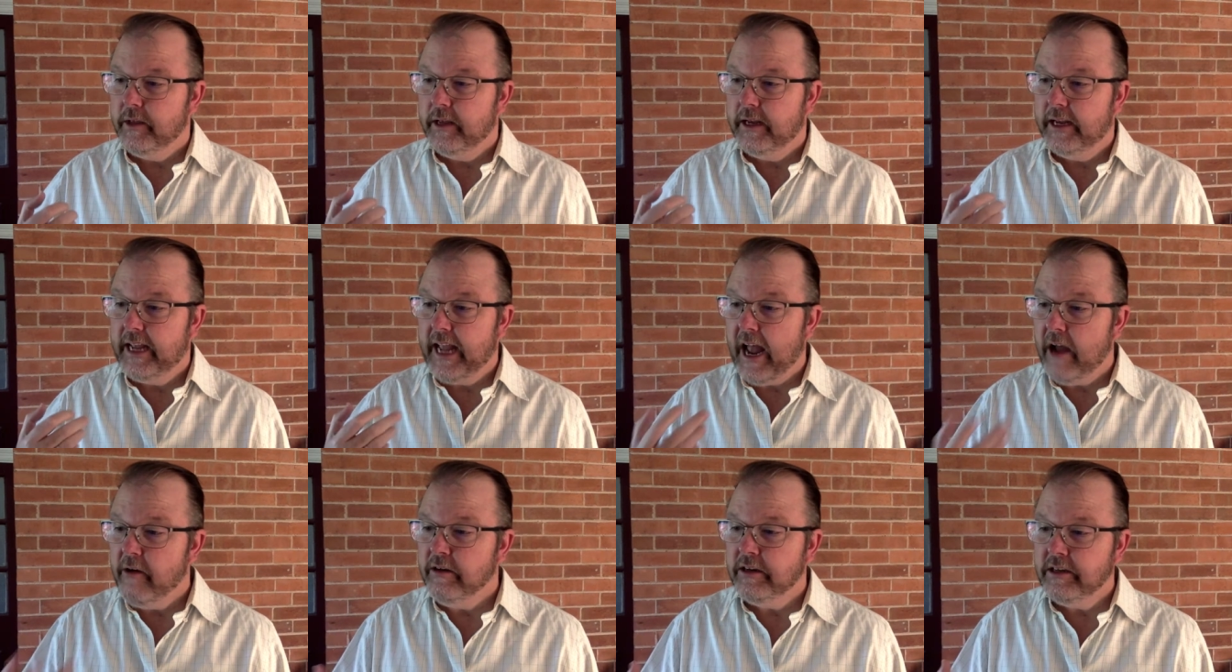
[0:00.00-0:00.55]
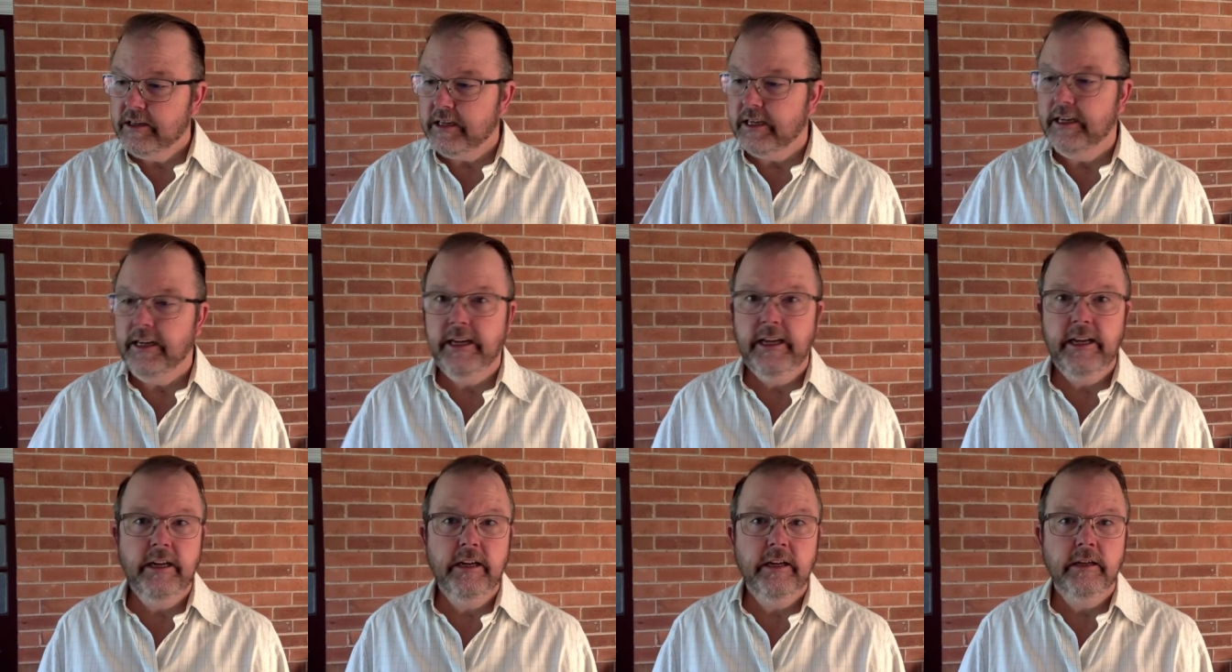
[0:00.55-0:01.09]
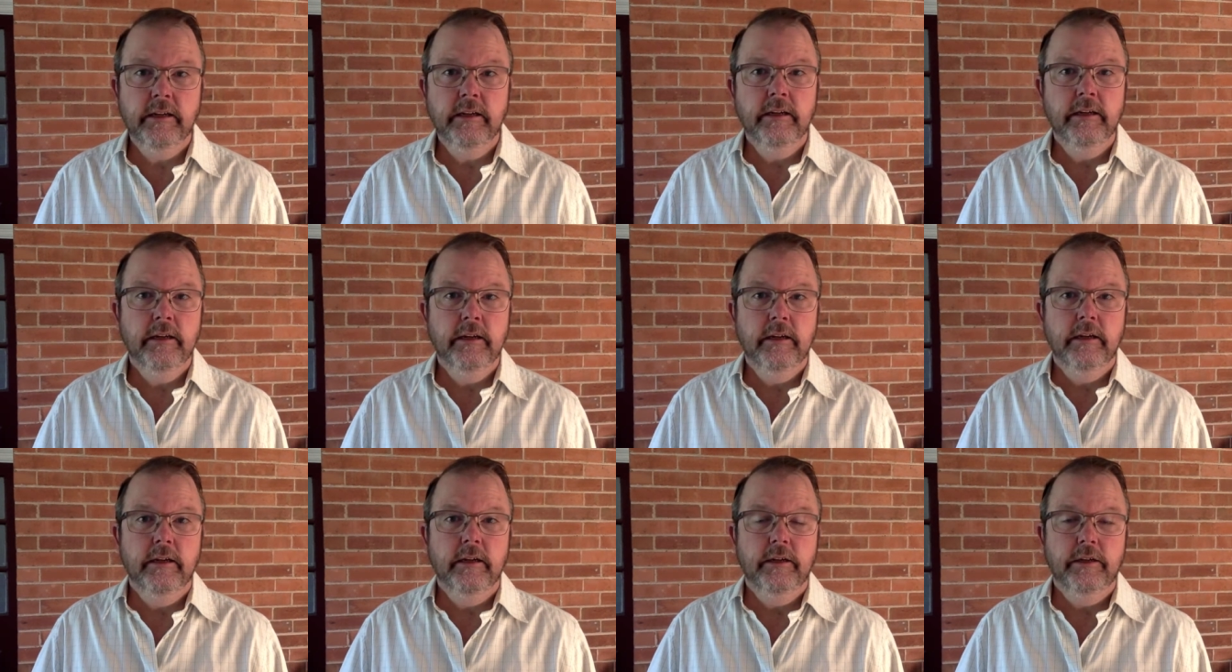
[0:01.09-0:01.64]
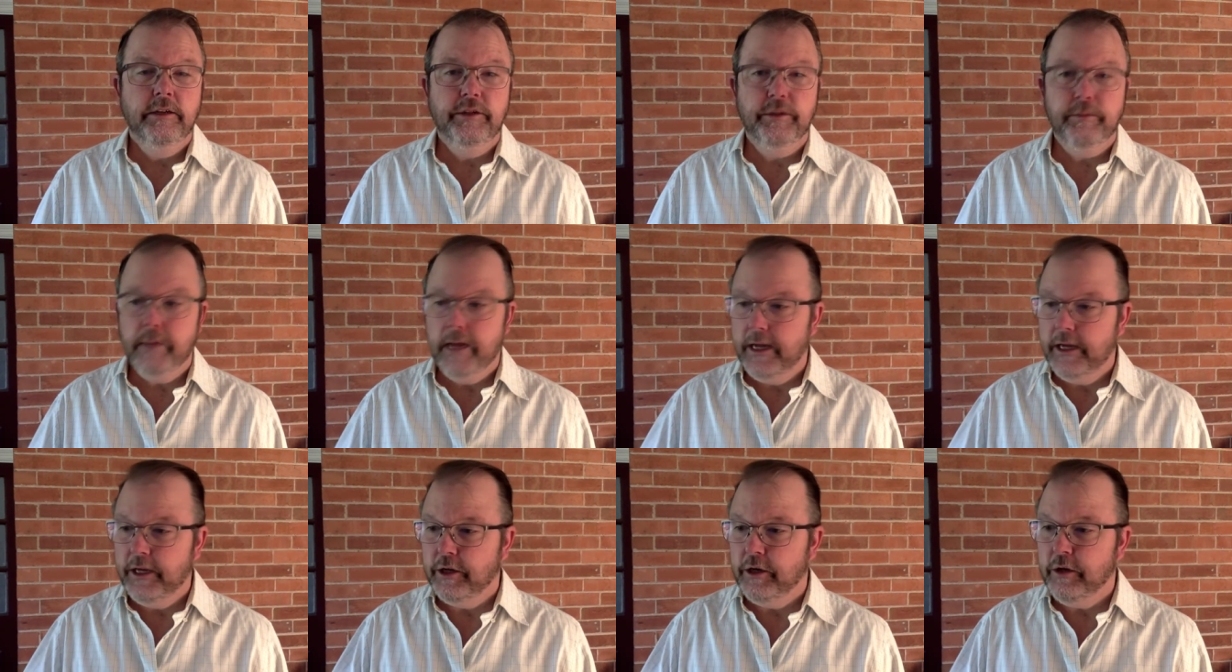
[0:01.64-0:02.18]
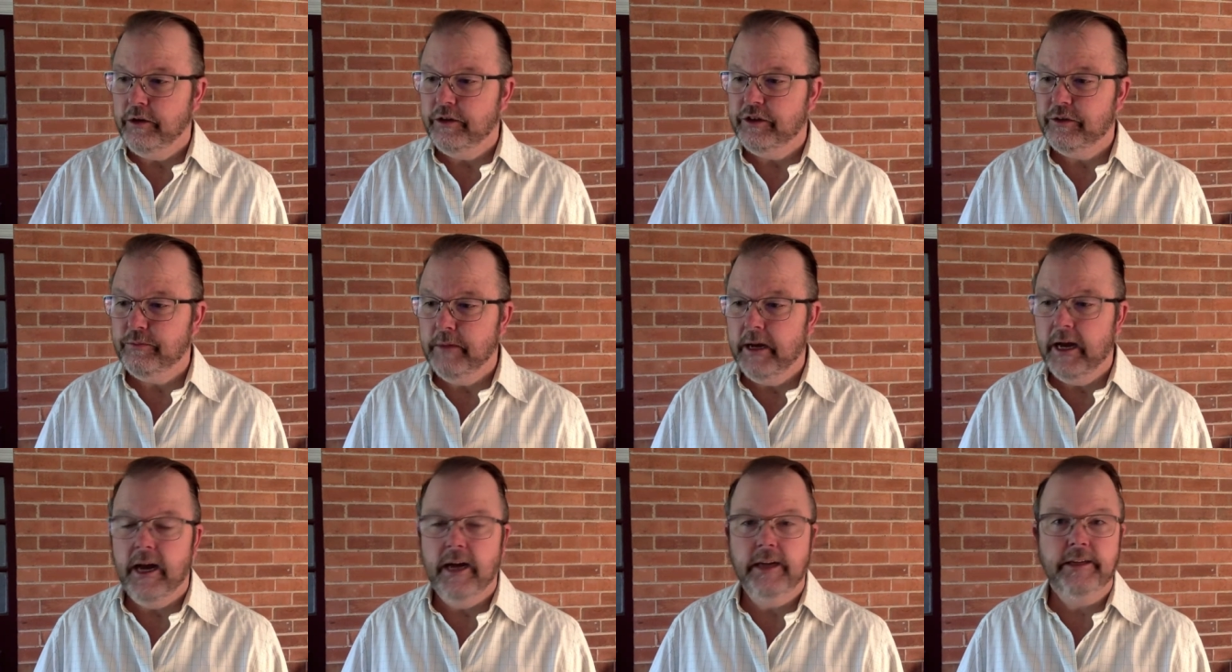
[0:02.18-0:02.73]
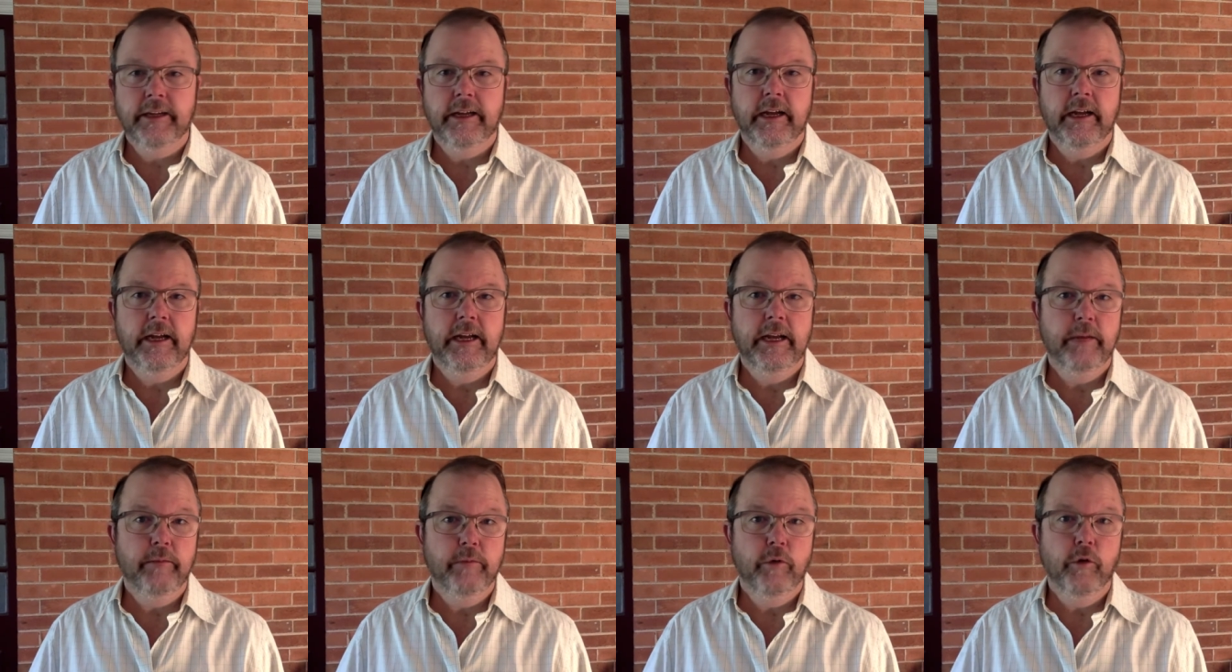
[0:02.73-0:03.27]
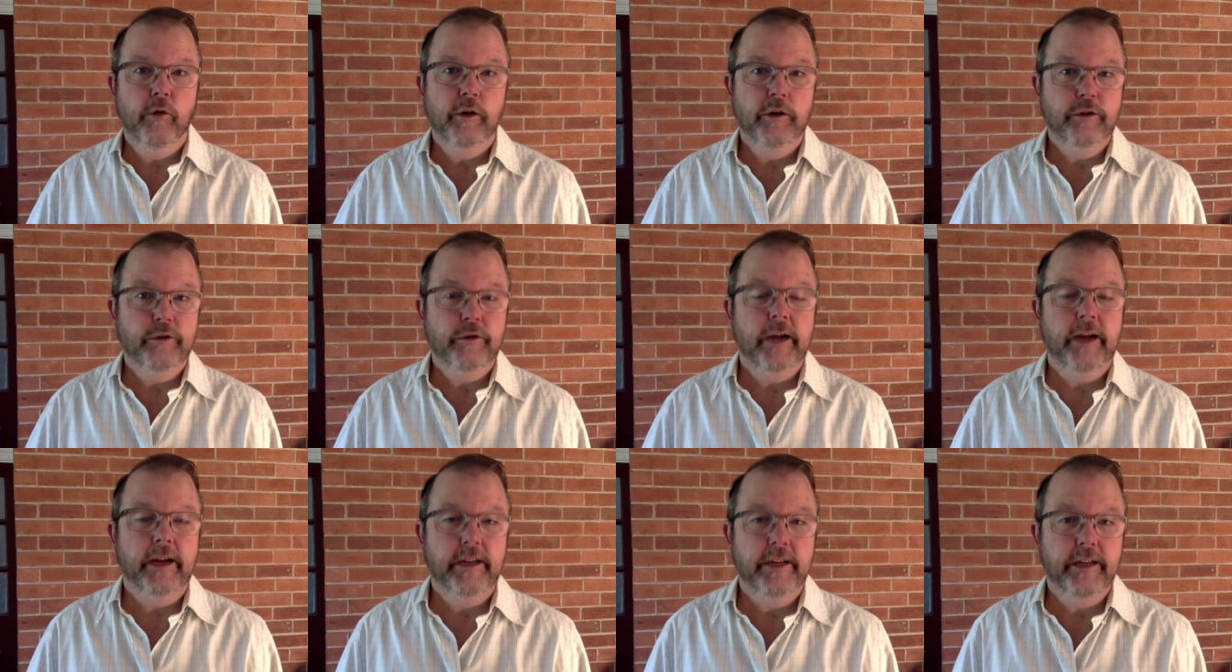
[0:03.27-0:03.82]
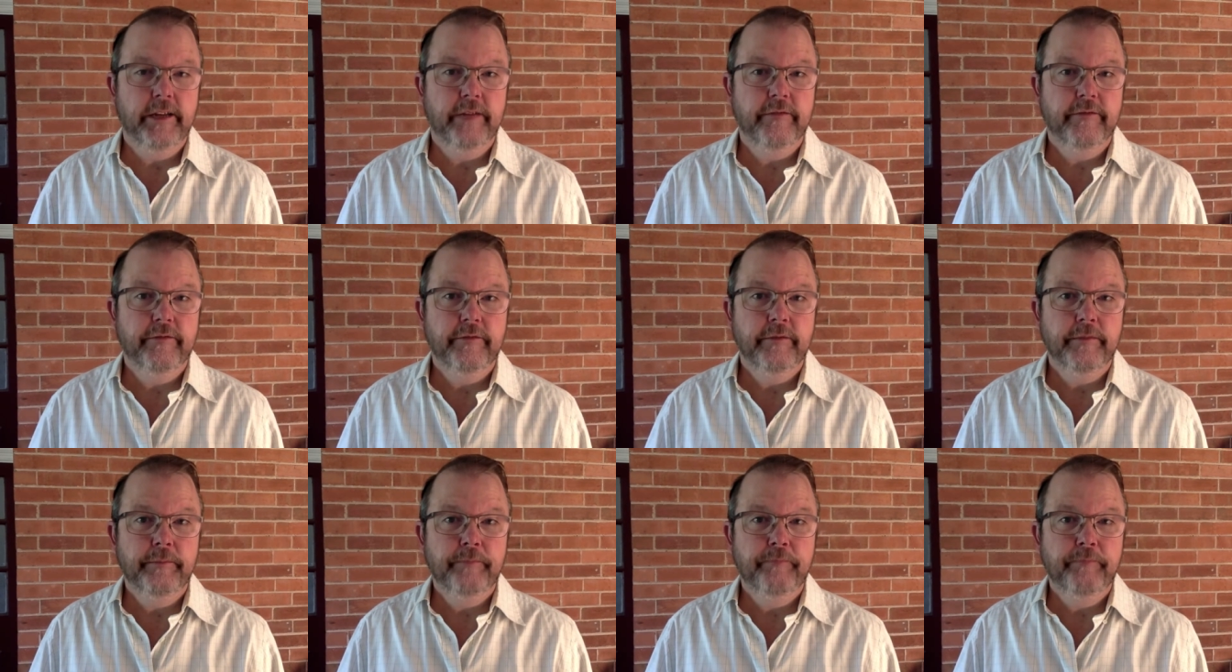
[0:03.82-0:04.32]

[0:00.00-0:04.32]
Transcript: guaranteed to make you smarter and more attractive.